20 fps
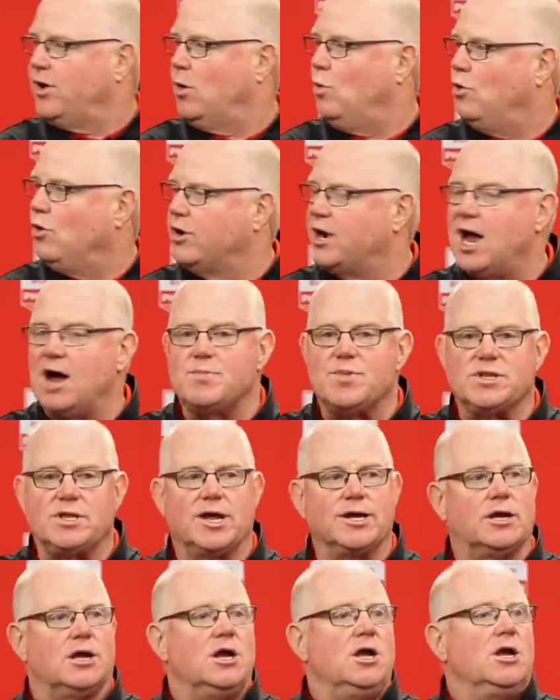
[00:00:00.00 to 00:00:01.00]
worn out. But
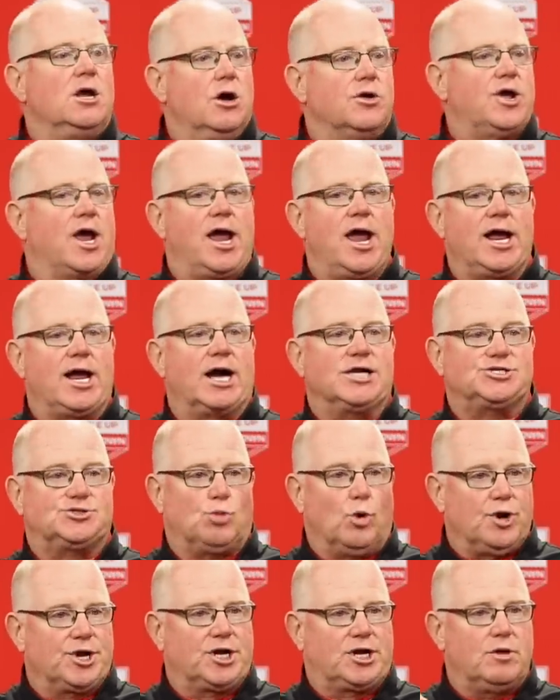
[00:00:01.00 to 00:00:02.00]
like, okay, hey, guys,
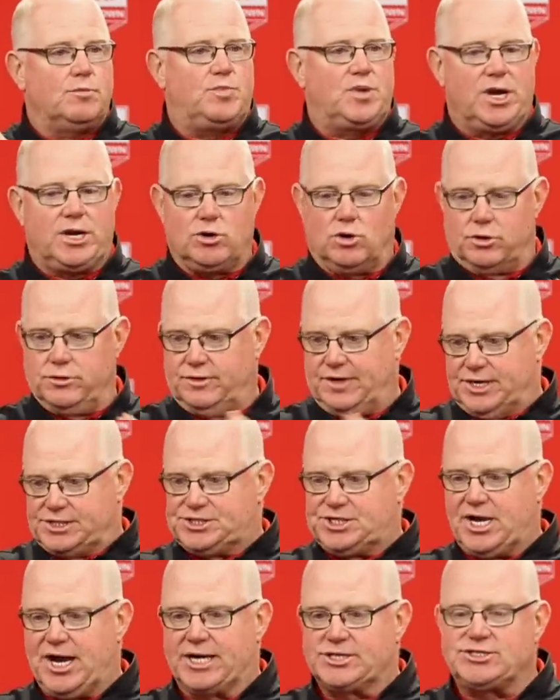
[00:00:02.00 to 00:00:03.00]
we're going to compete on
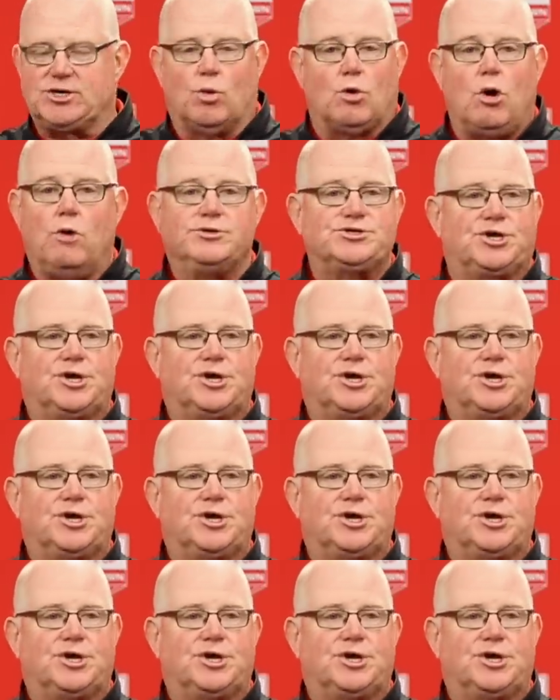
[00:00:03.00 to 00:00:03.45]
these kicks. Now, we're always